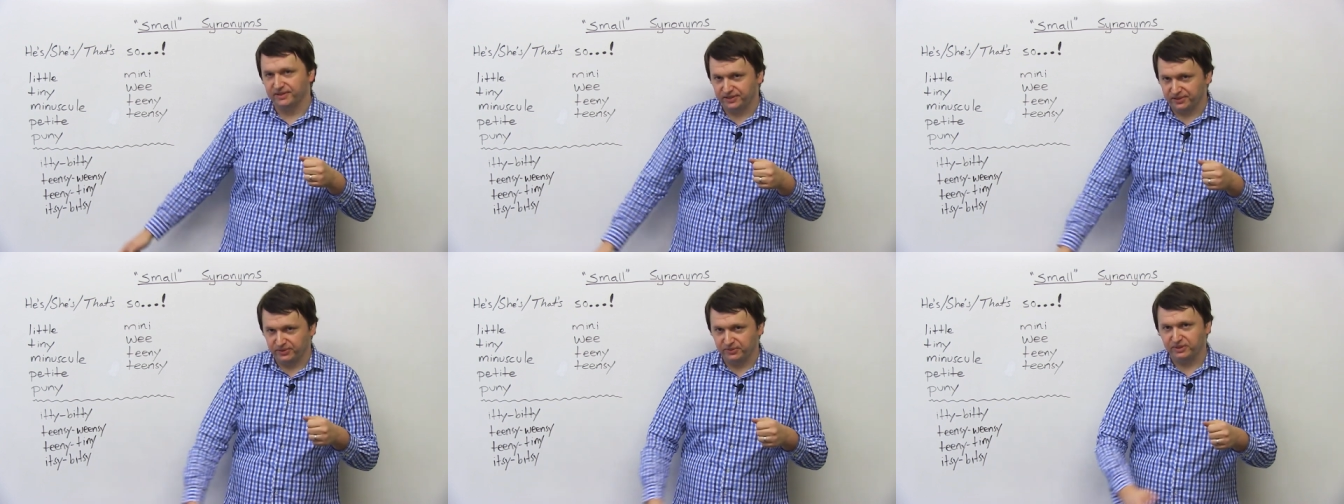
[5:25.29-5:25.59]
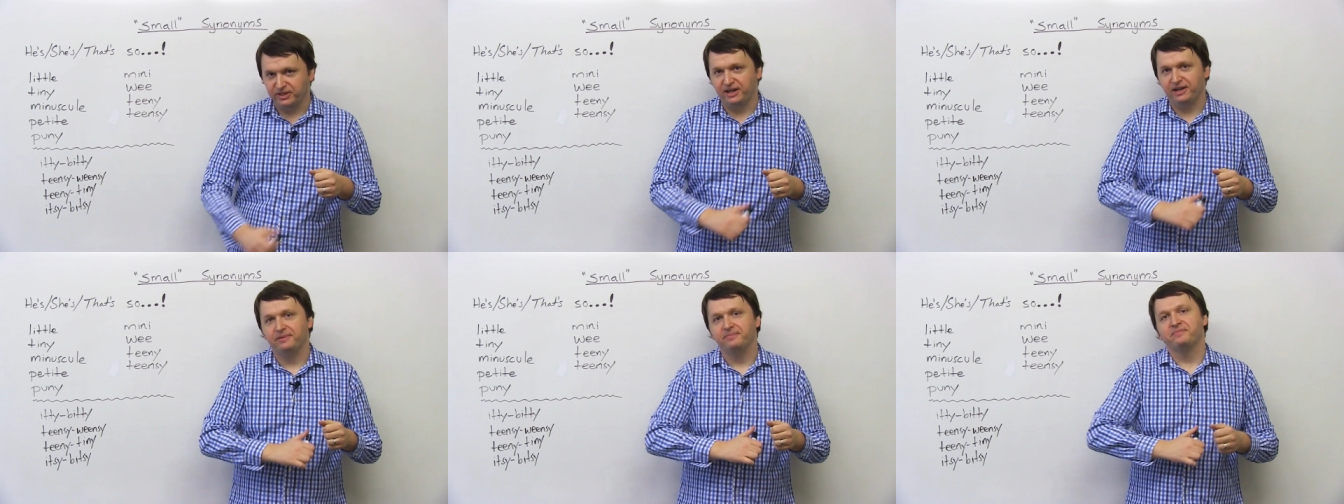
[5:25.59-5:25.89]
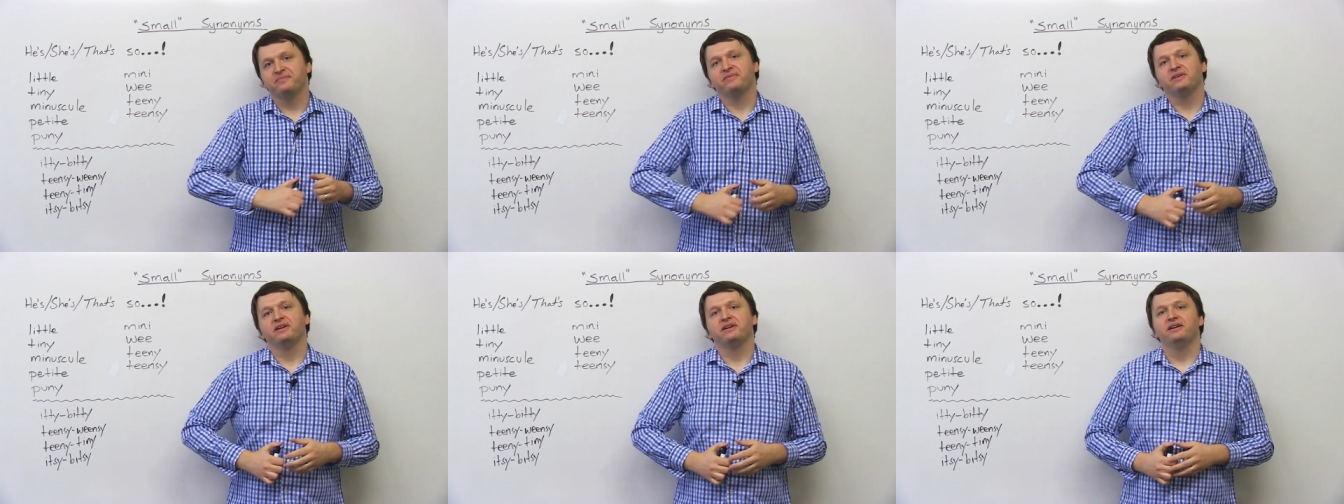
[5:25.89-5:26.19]
Okay,
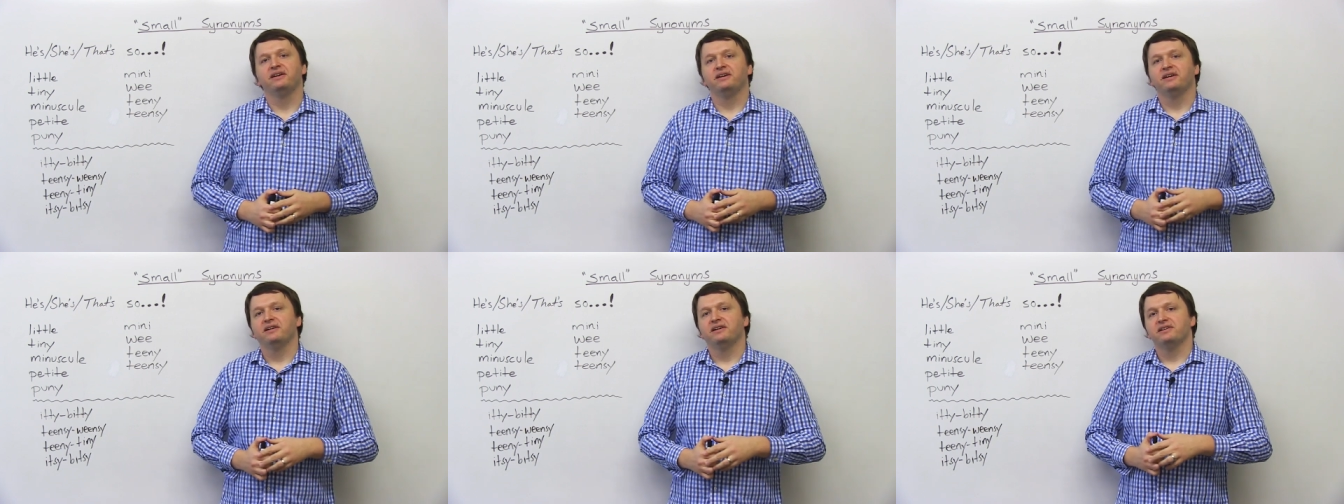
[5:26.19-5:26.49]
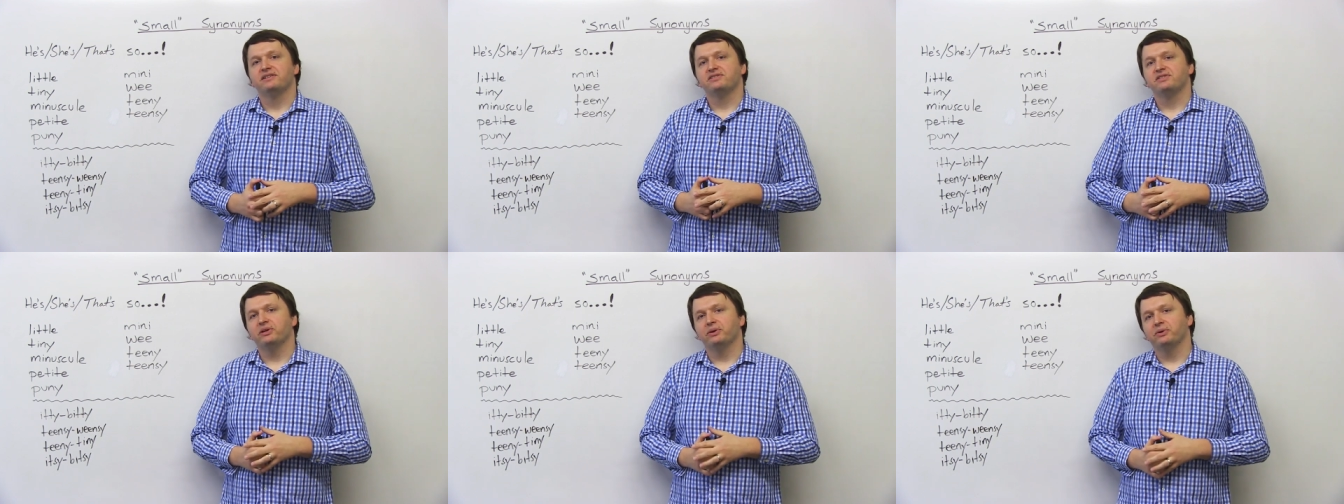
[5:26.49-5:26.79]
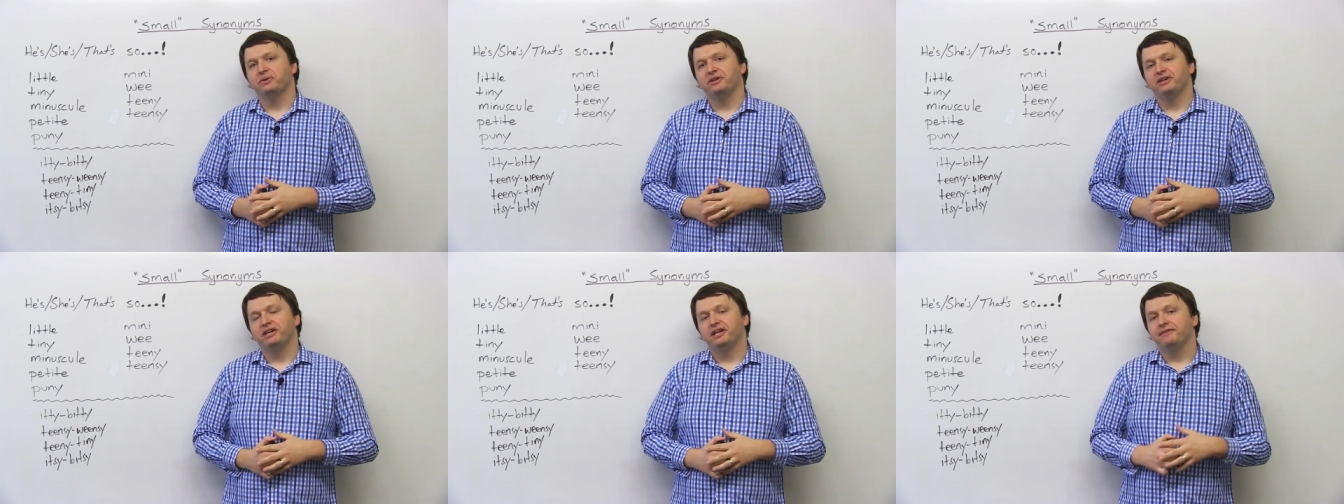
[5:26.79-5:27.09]

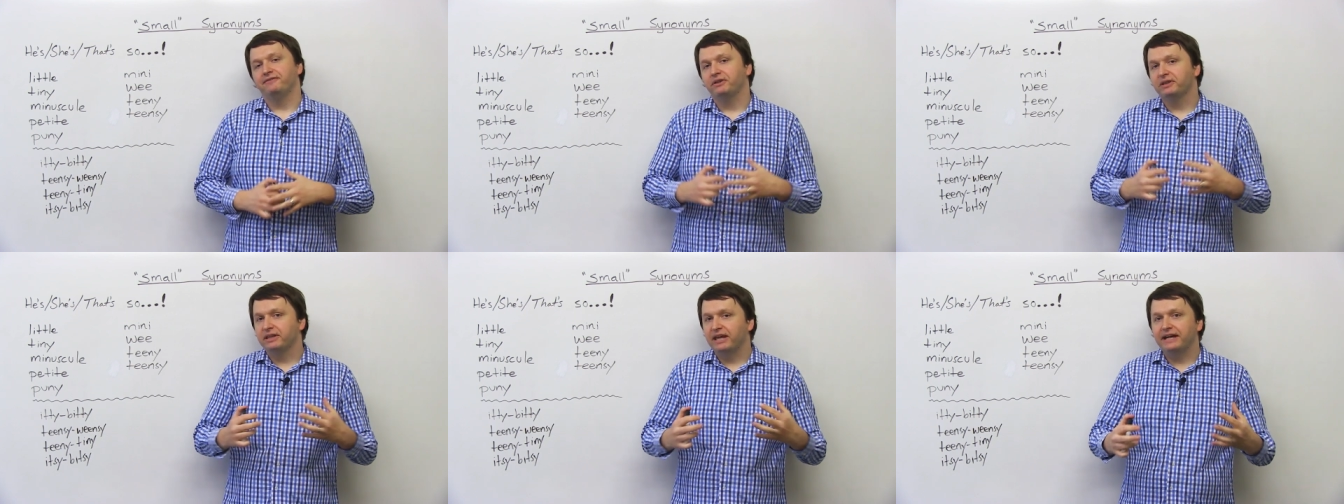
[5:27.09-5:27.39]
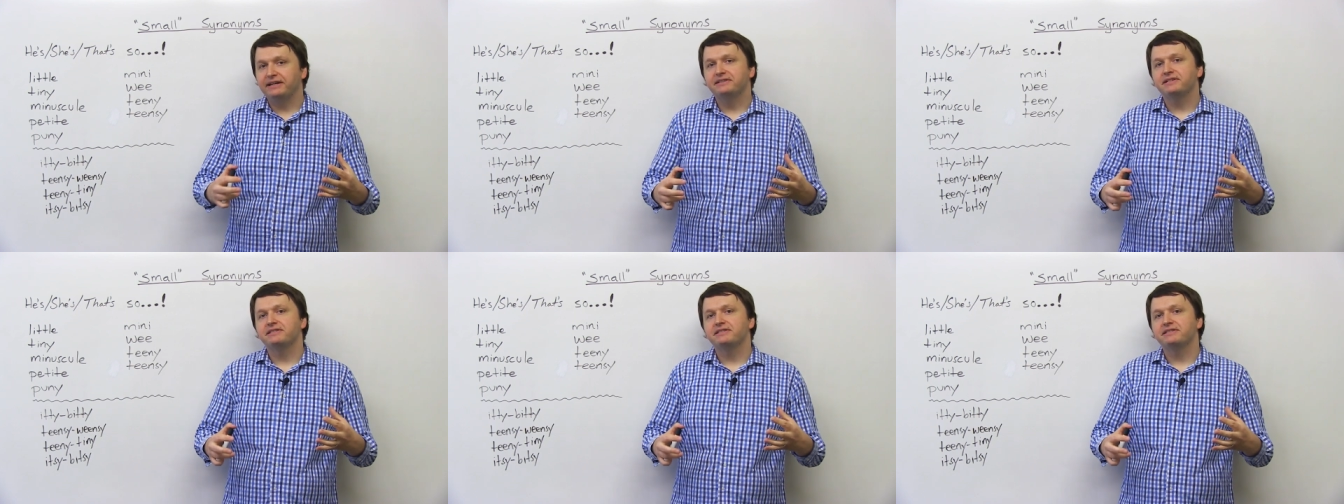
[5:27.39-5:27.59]
so if you'd like